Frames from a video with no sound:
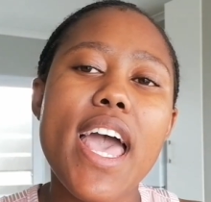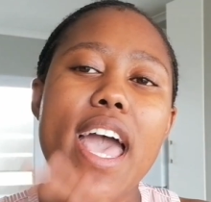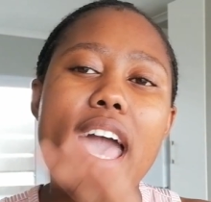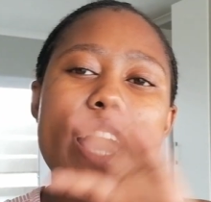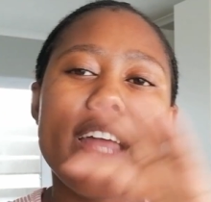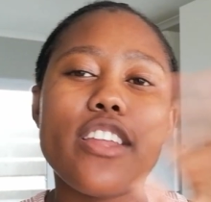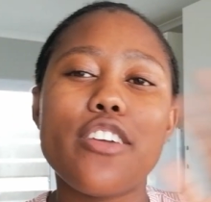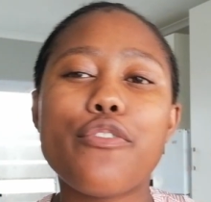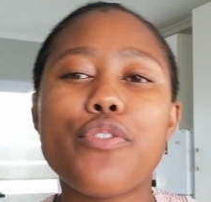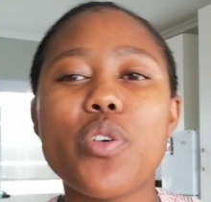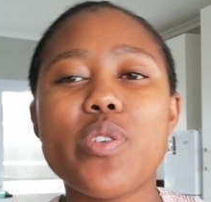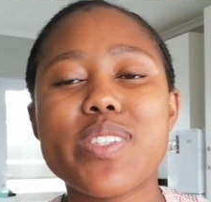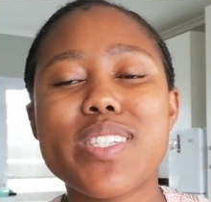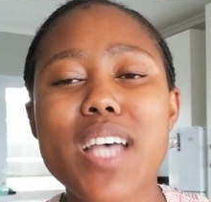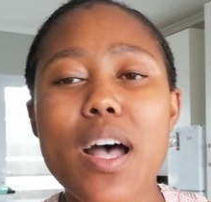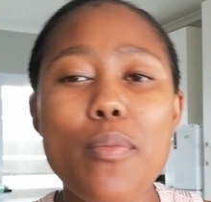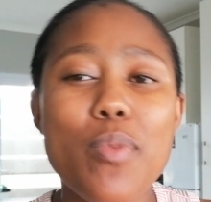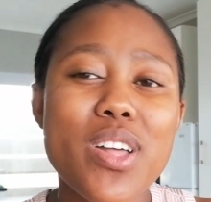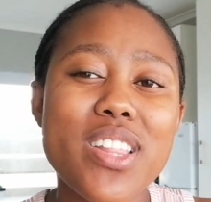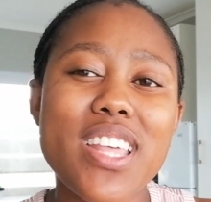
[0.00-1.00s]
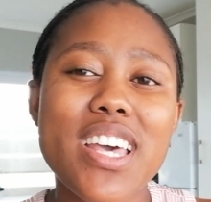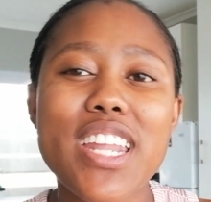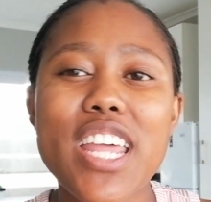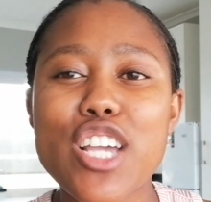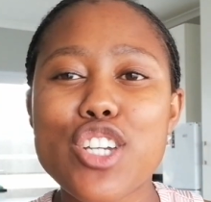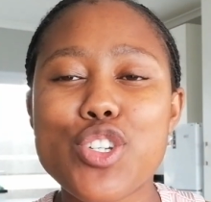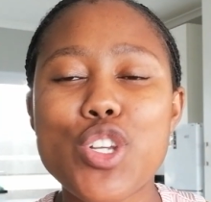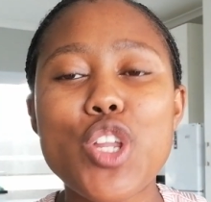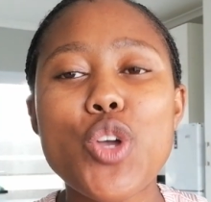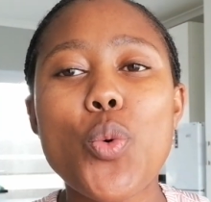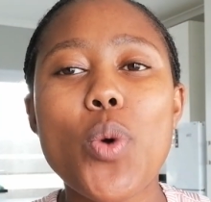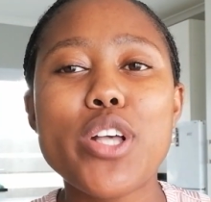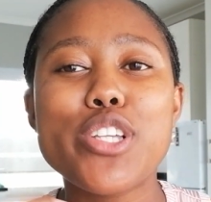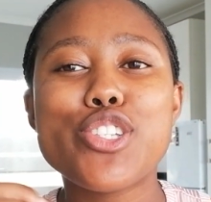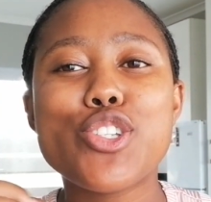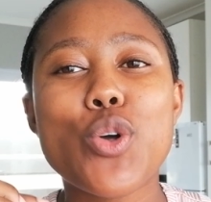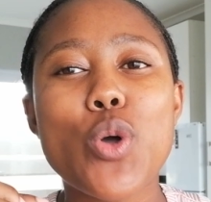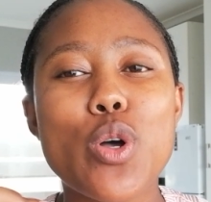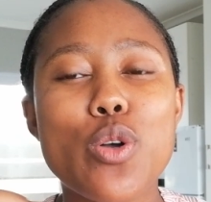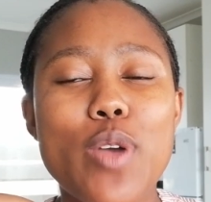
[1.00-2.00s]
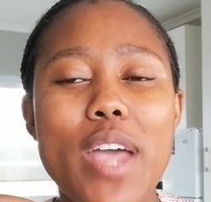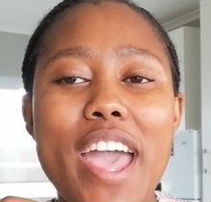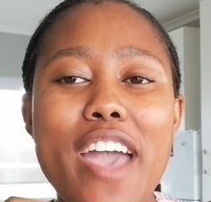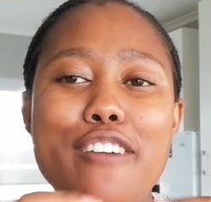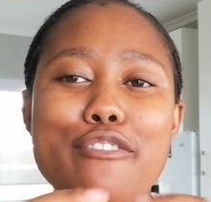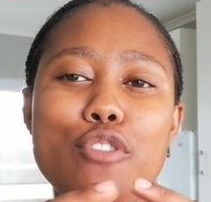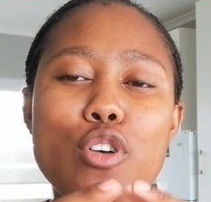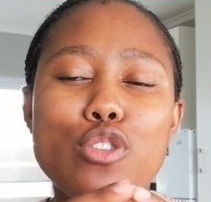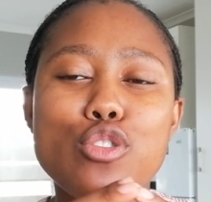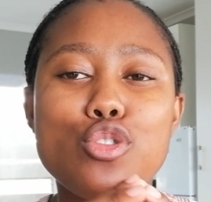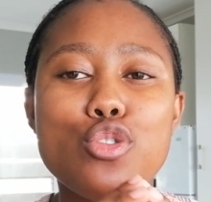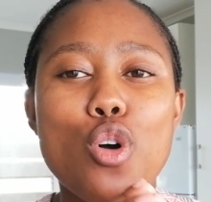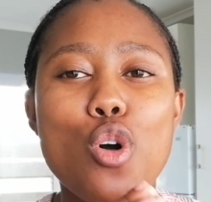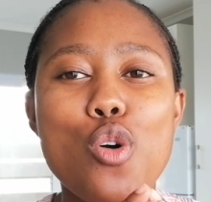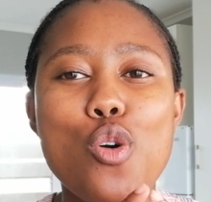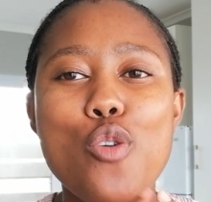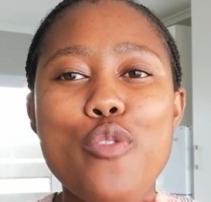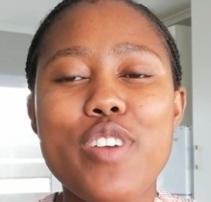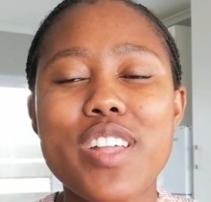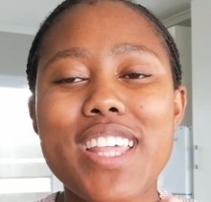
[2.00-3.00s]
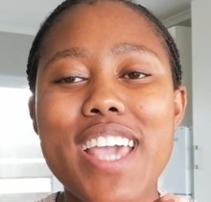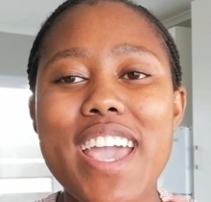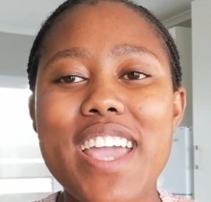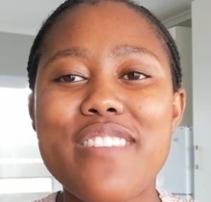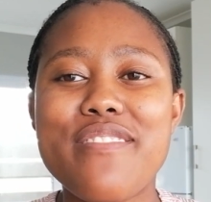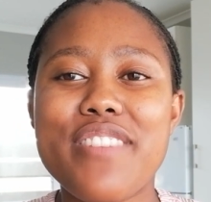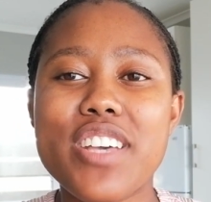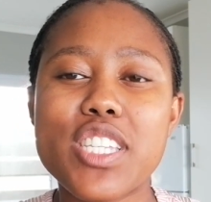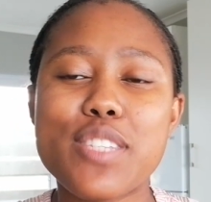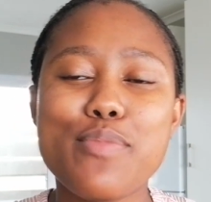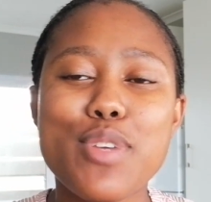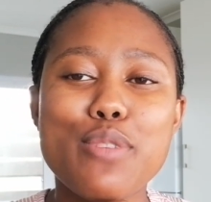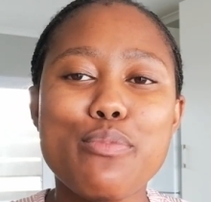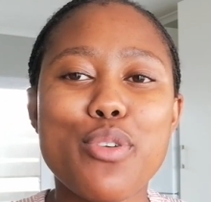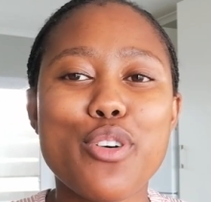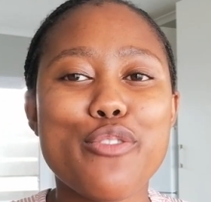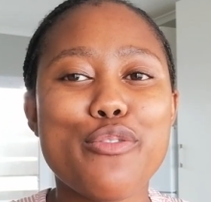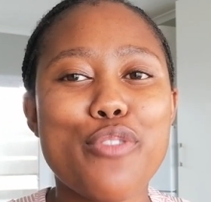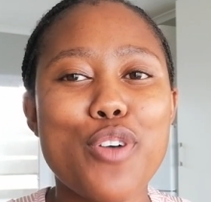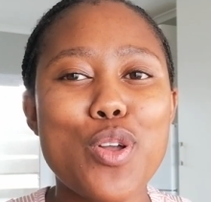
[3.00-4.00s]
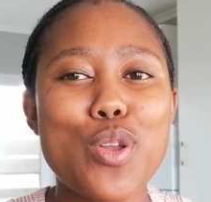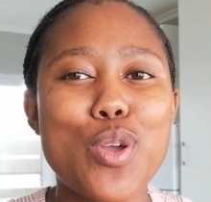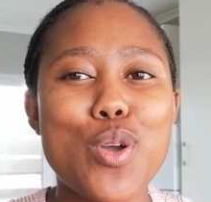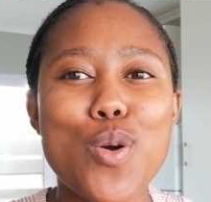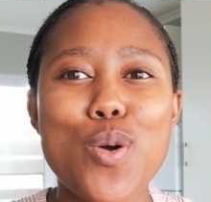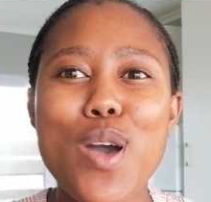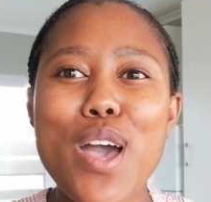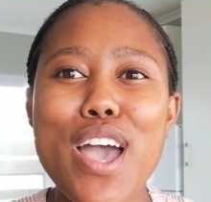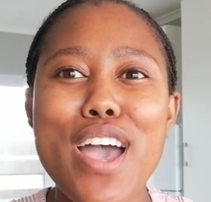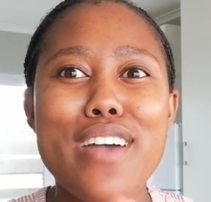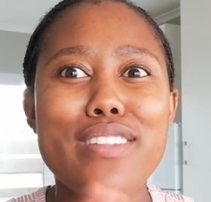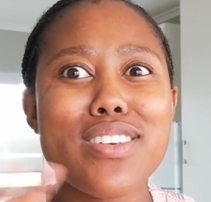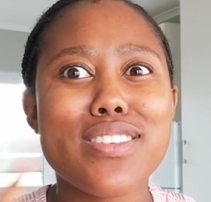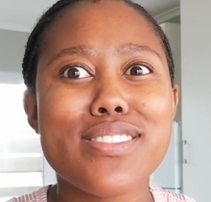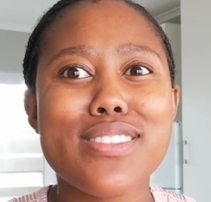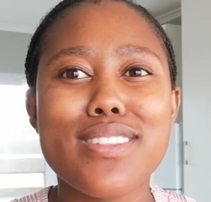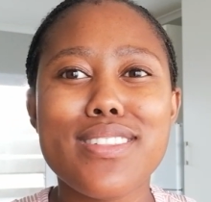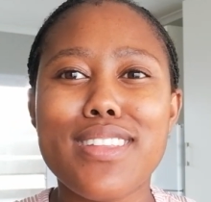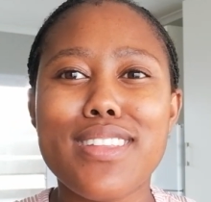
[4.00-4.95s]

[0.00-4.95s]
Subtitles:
And if you're someone that actually wants to have control over their investment portfolio, this